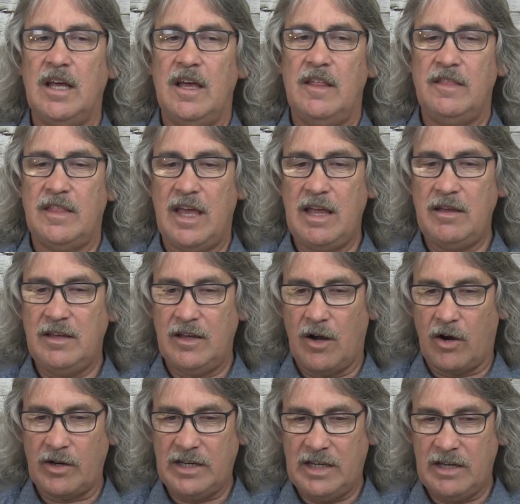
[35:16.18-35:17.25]
they
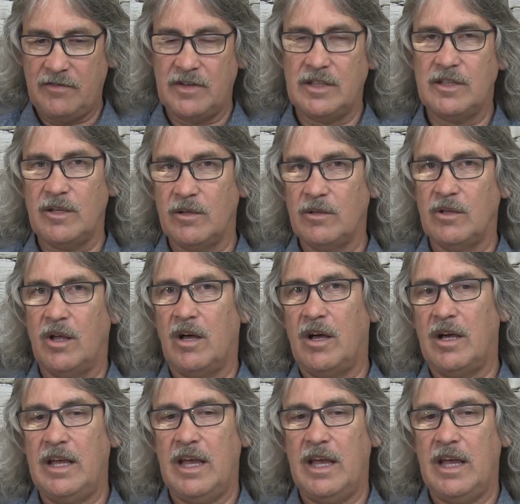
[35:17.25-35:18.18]
are given the law